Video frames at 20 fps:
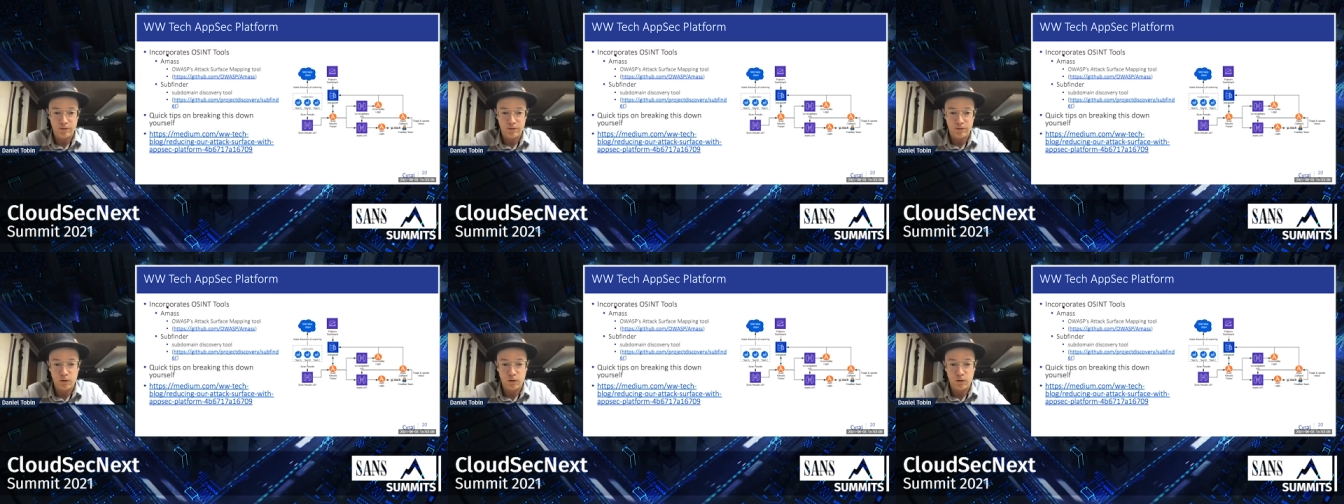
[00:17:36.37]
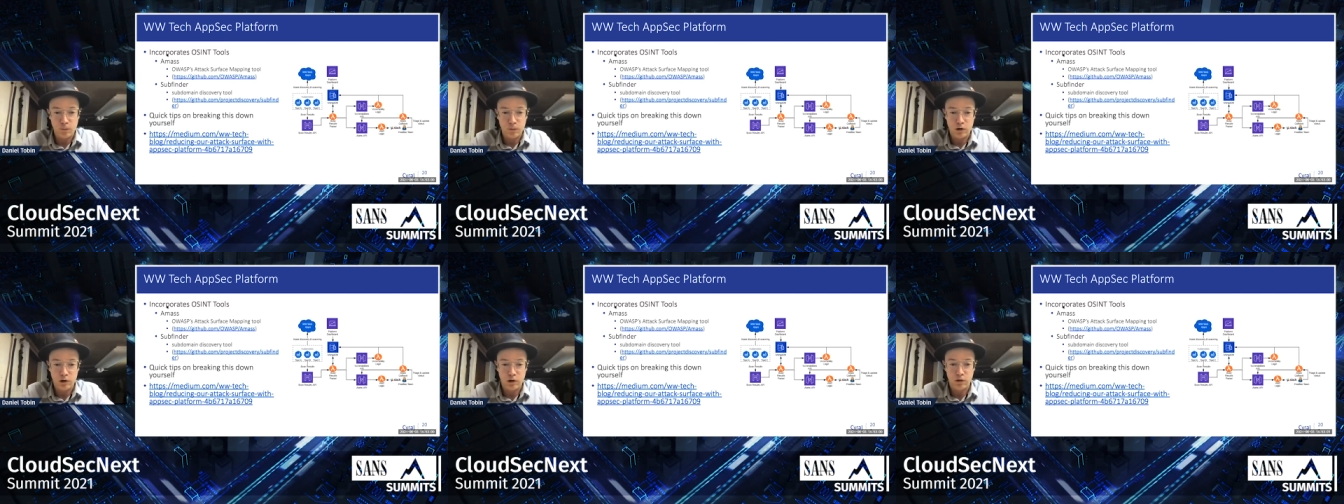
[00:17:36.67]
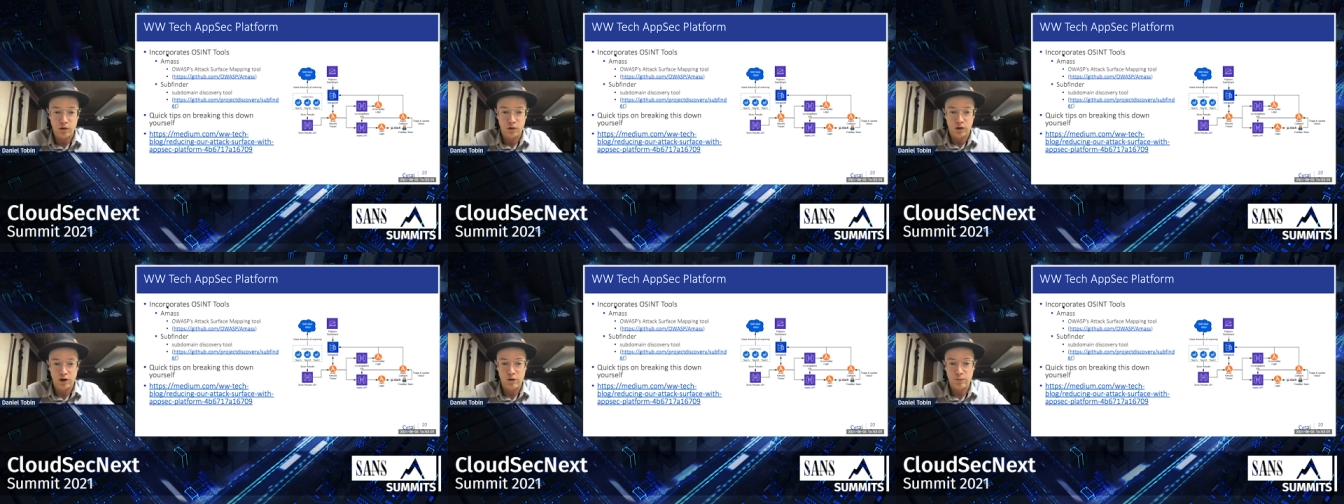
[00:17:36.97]
full
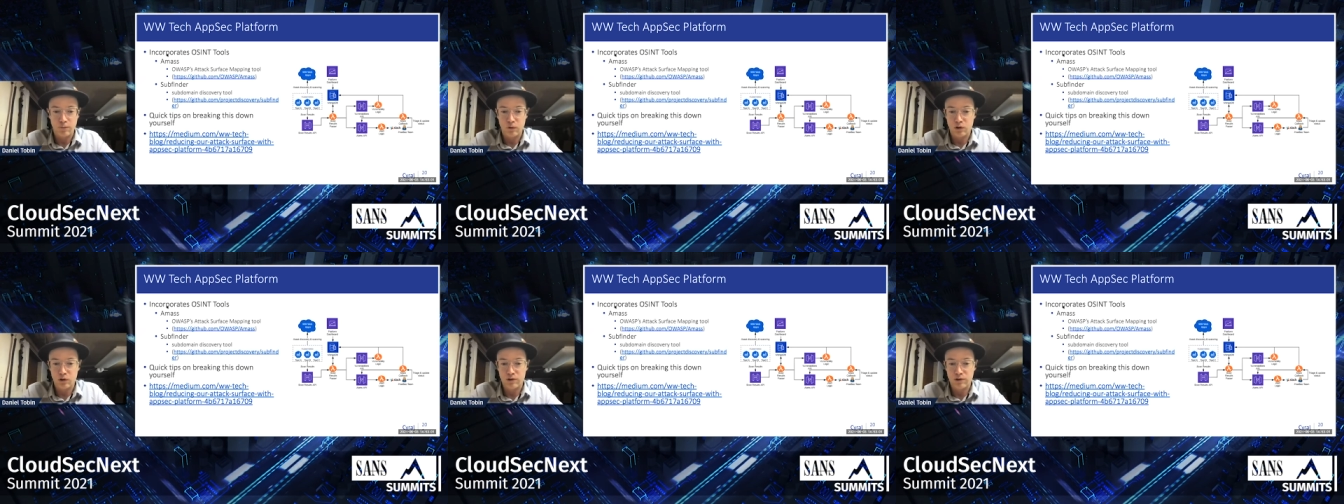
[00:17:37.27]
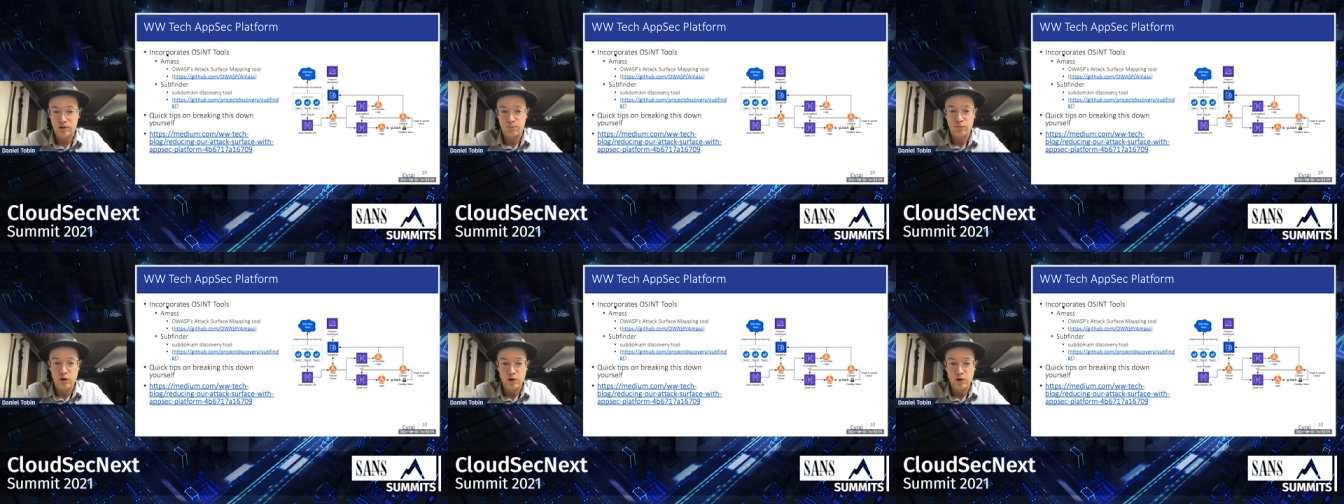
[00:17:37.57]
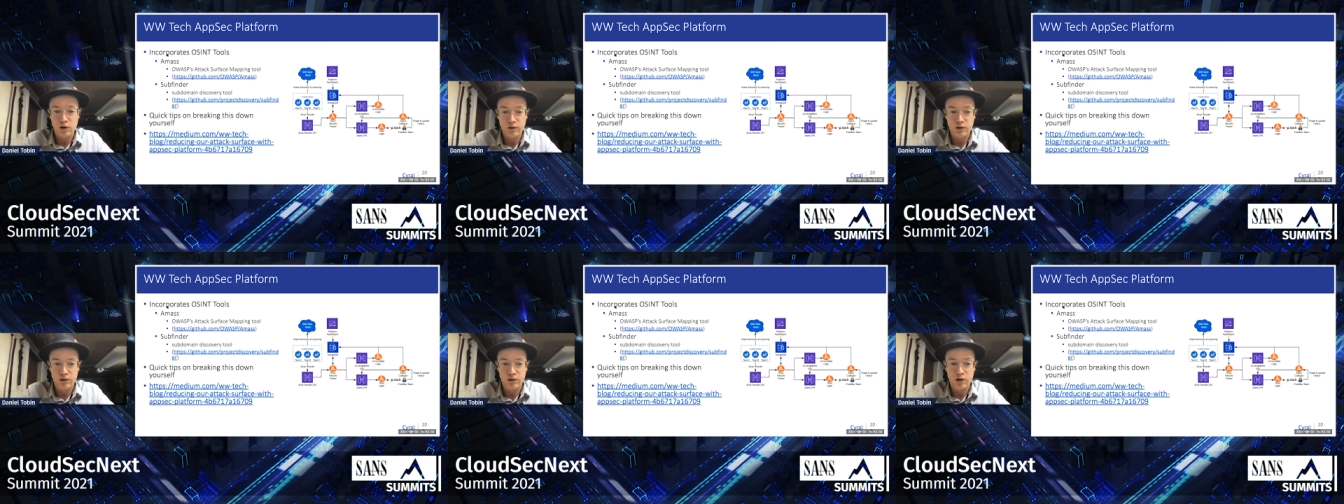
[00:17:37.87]
program using
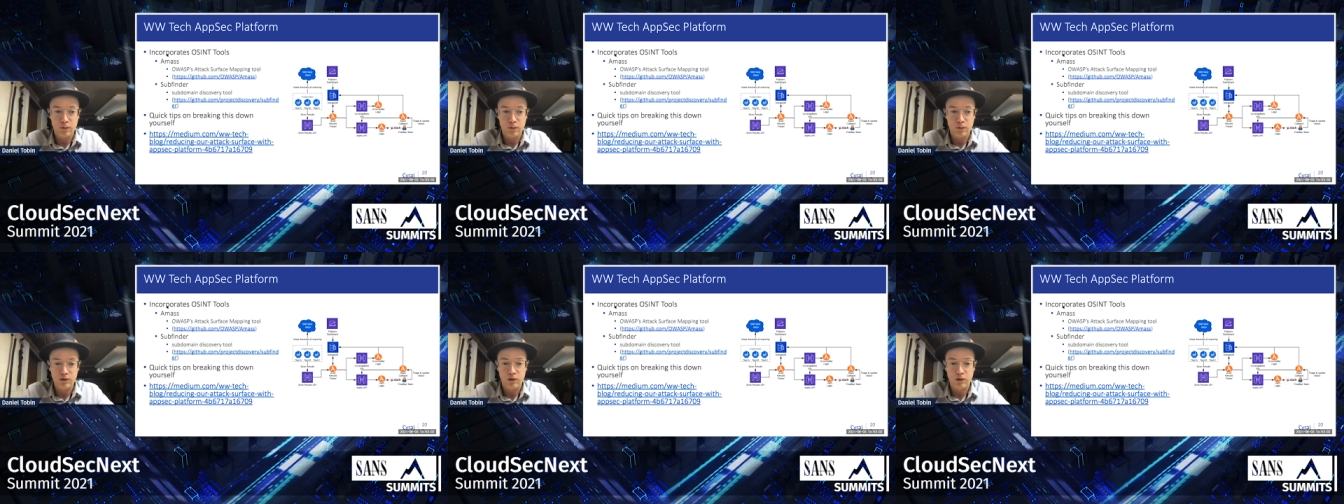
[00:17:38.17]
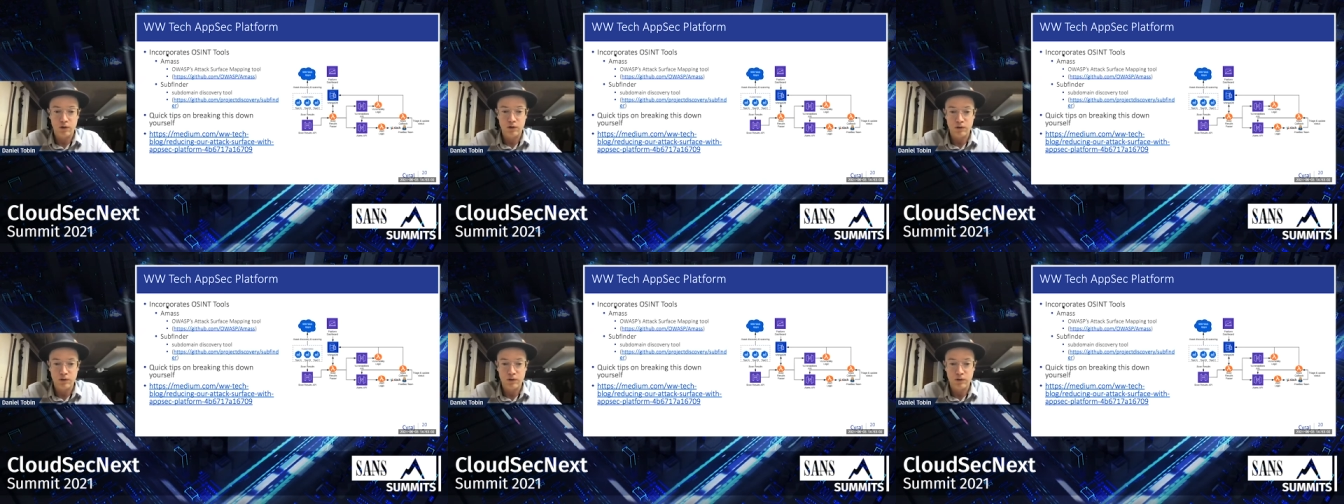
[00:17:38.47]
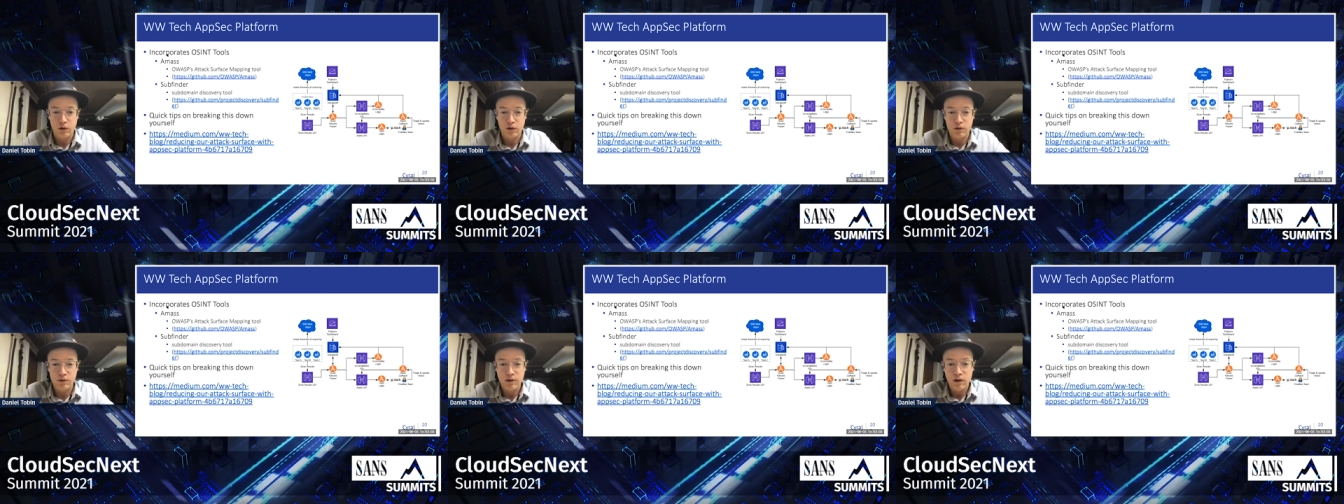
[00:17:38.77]
mostly open source
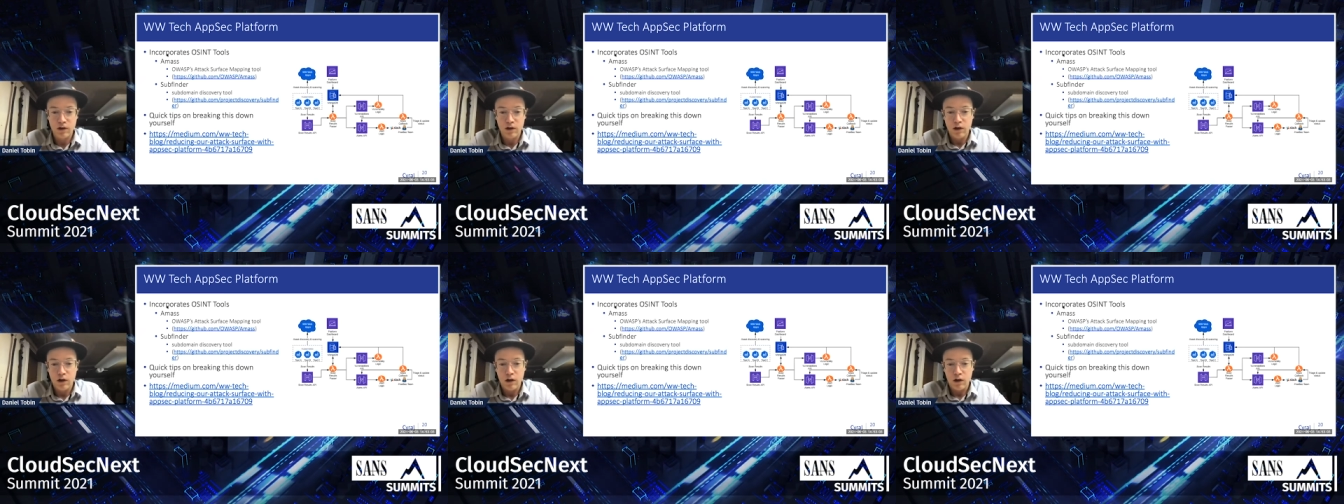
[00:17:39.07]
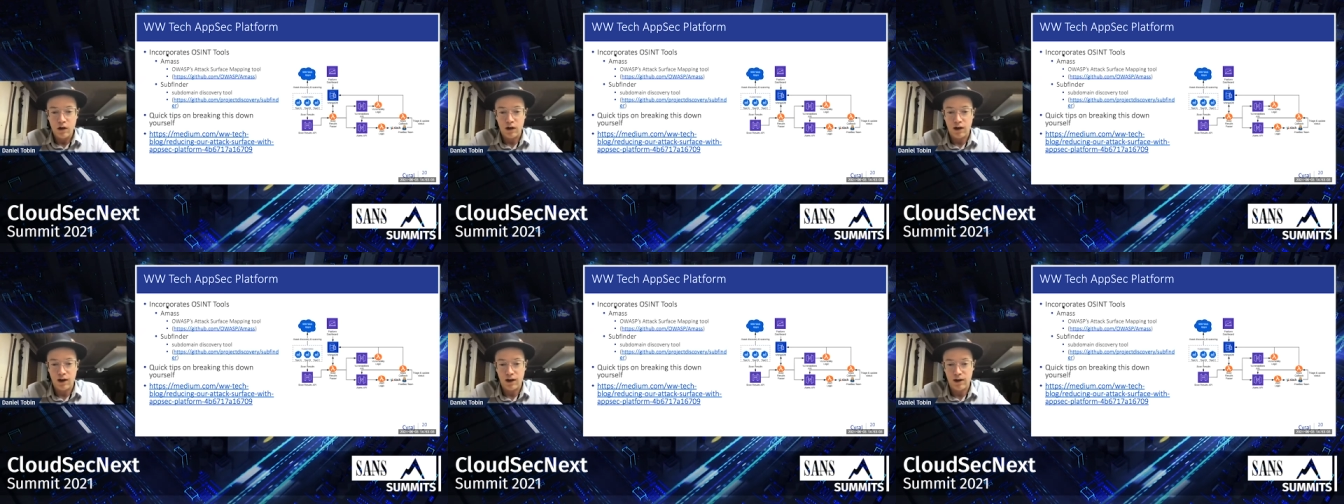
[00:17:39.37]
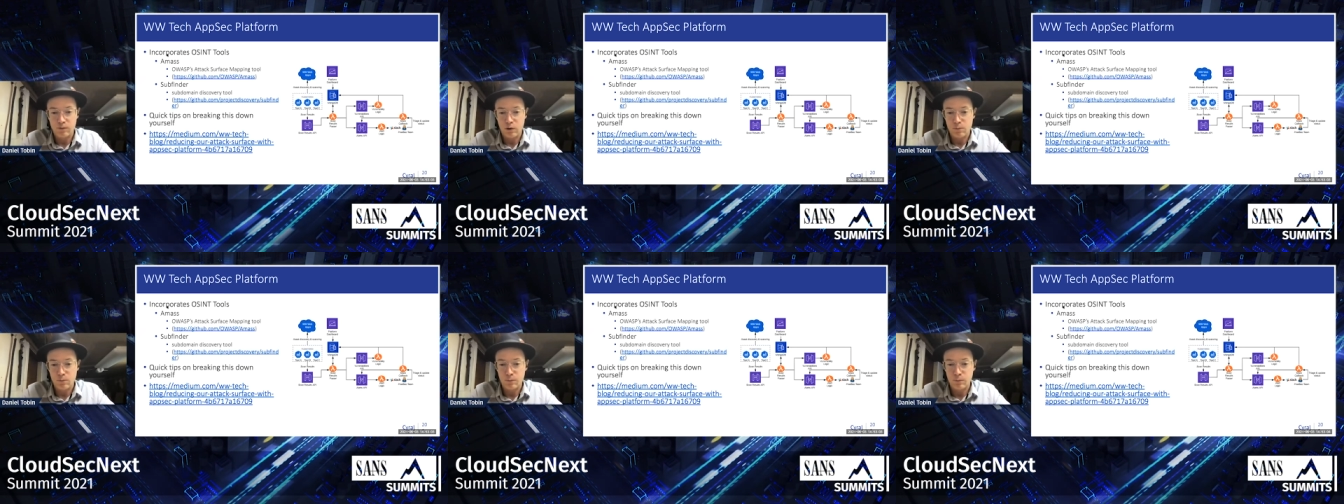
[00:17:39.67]
tools.
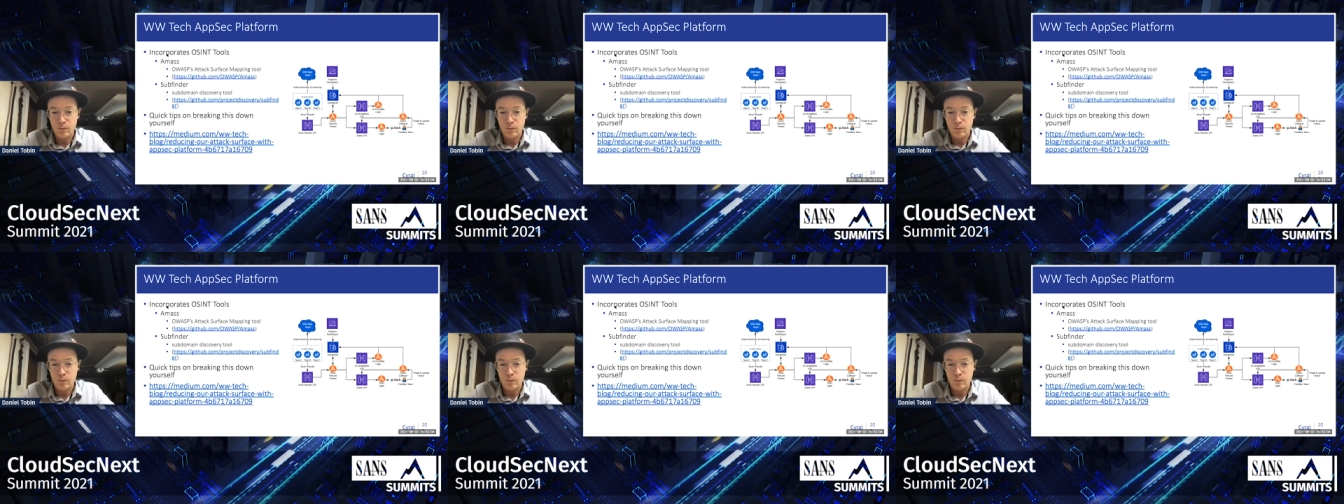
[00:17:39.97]
Um,